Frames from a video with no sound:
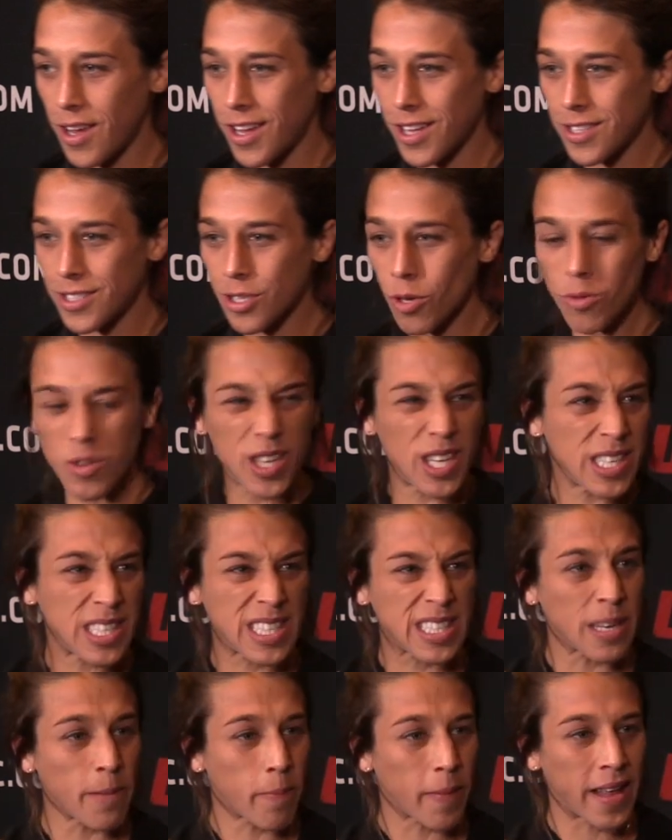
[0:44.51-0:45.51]
so
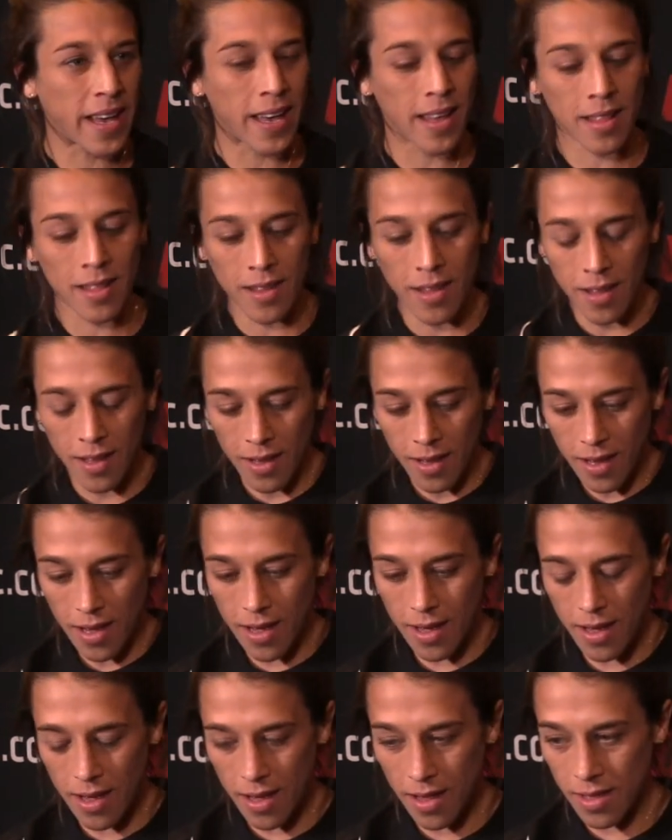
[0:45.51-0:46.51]
disciplined,
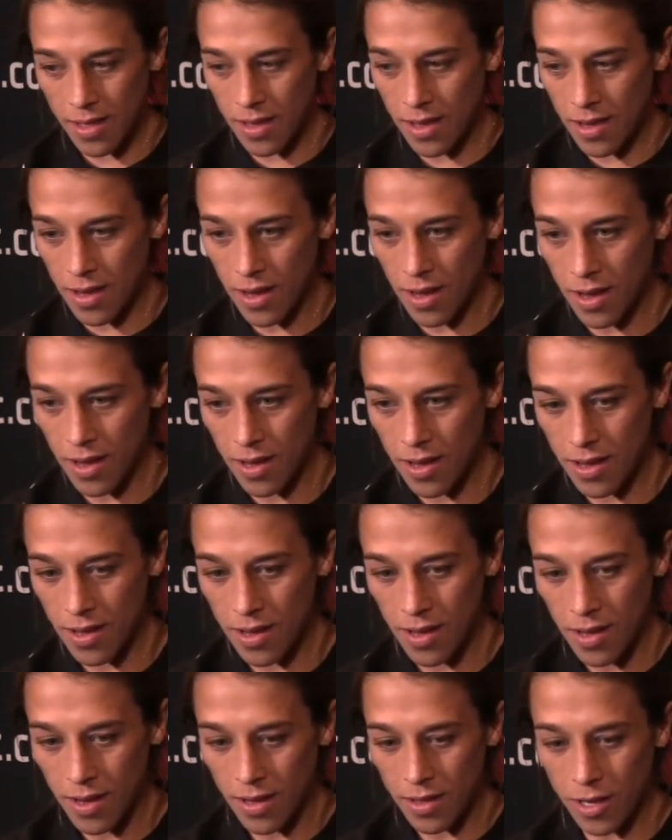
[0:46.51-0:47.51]
and
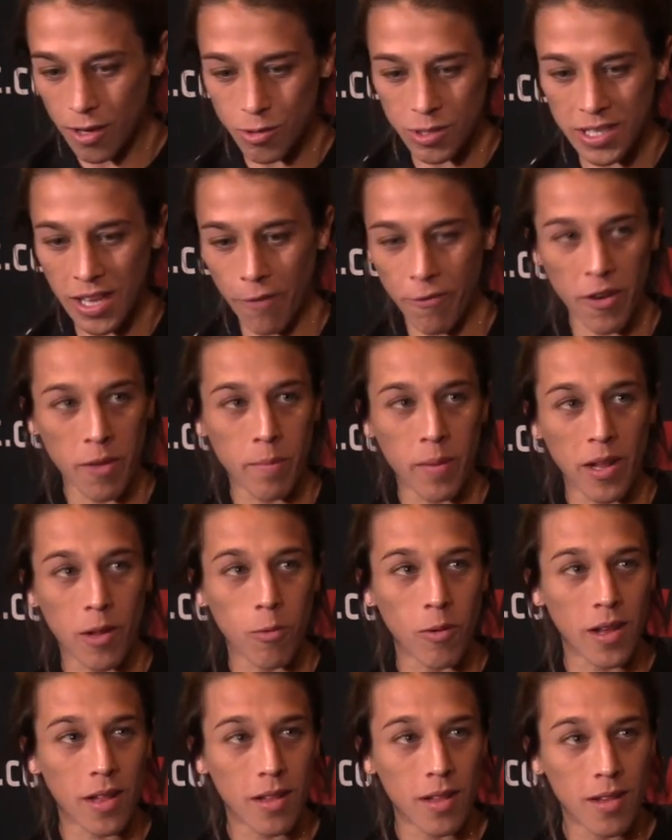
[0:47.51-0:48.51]
there was nothing
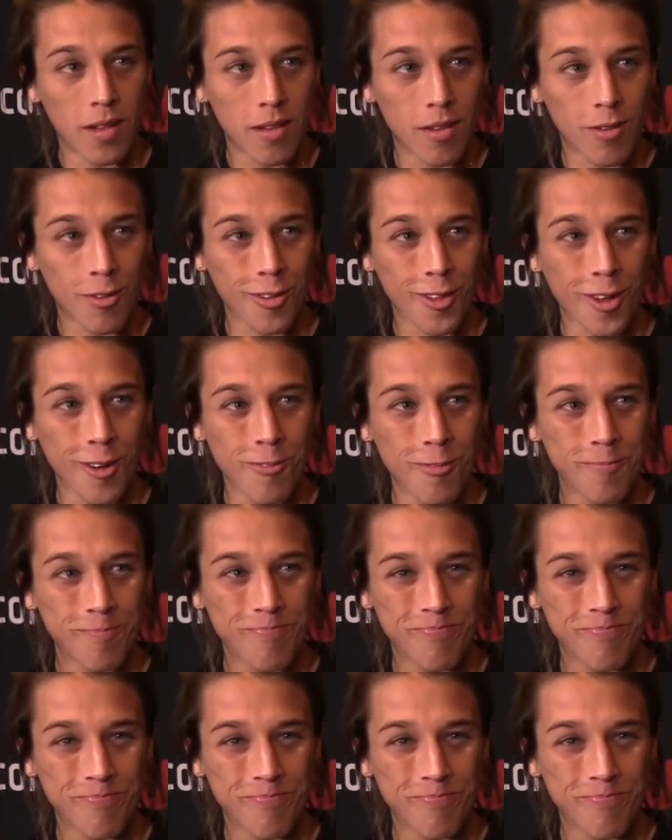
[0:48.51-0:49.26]
between, you know.